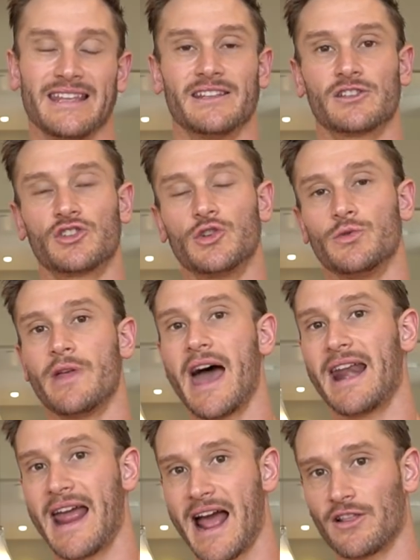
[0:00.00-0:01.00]
is to
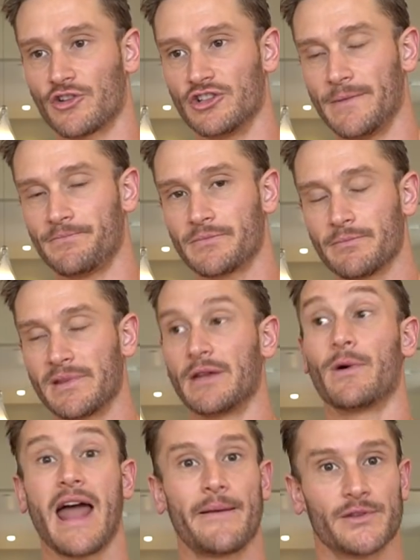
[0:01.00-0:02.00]
that allergen. But
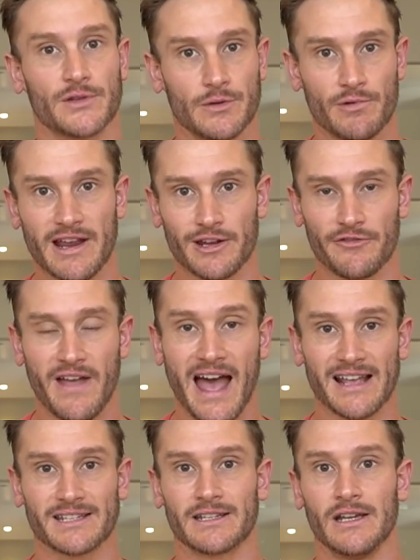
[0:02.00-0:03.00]
then what happens when you break your
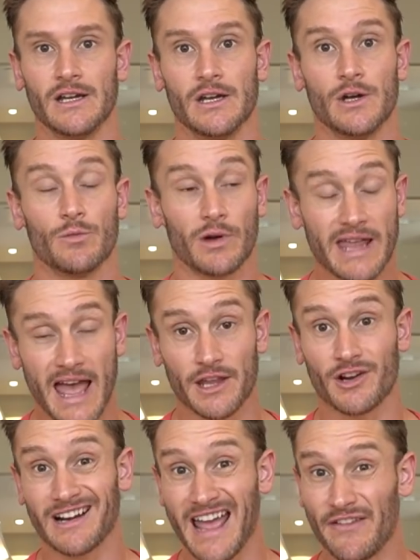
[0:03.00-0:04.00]
fast? Well, yeah,
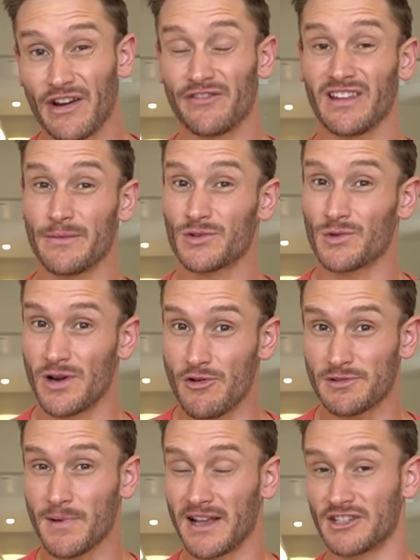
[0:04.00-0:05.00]
you're gonna have an inflammatory
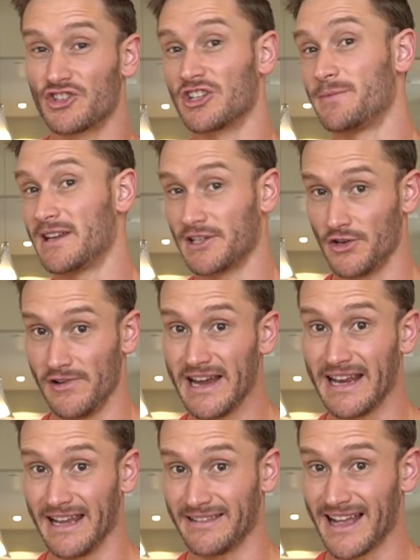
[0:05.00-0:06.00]
response just because you're
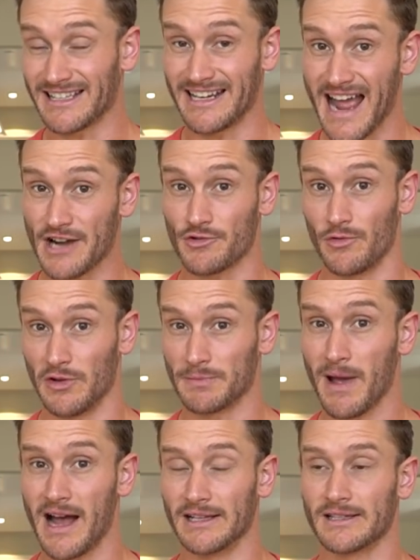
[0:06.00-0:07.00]
eating. That's a natural
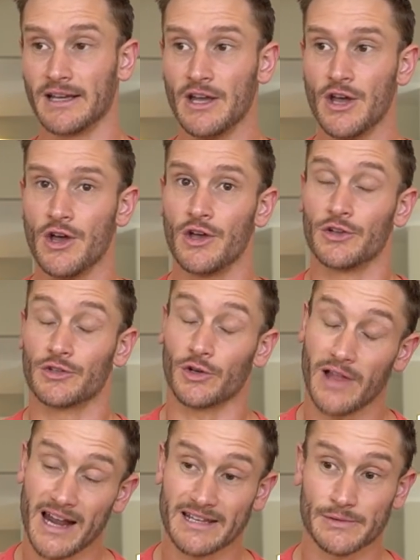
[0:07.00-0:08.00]
response. So a
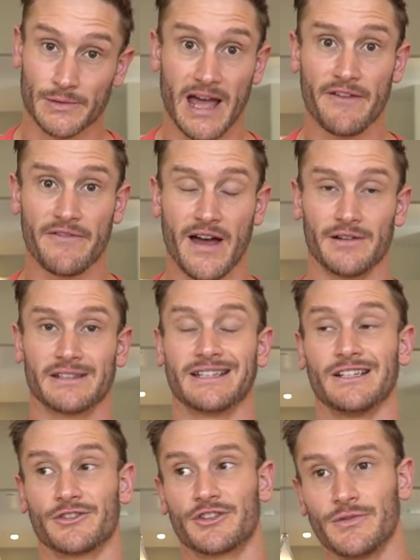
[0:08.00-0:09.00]
lot of times what I found is,
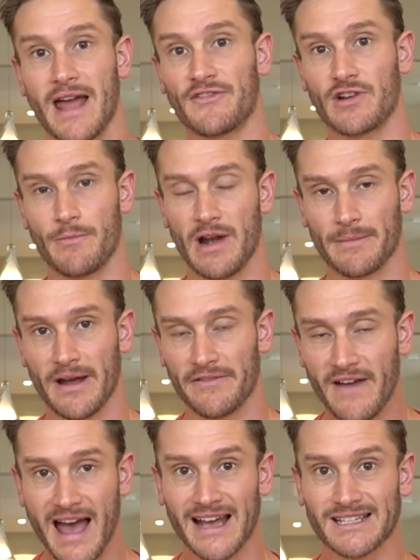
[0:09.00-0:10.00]
oh shoot, after I break my
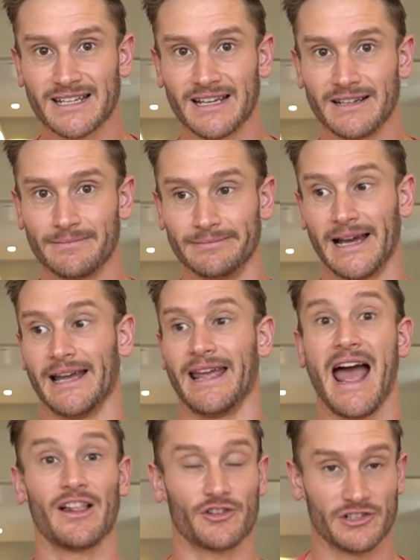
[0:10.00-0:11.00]
fast, my
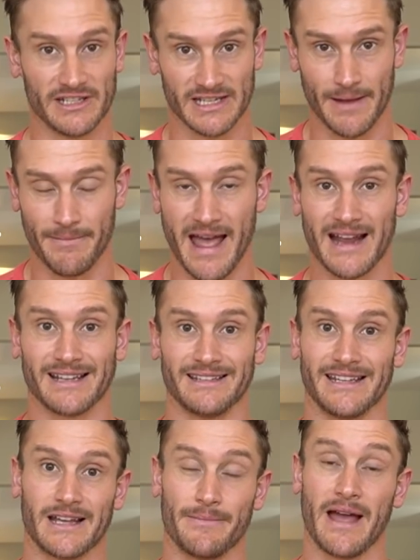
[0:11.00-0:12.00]
allergies come back and
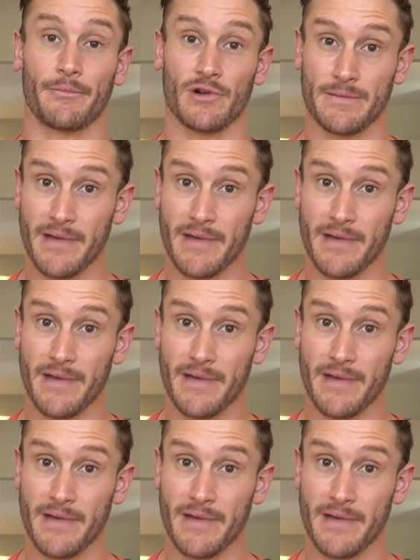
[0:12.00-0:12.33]
they come back pretty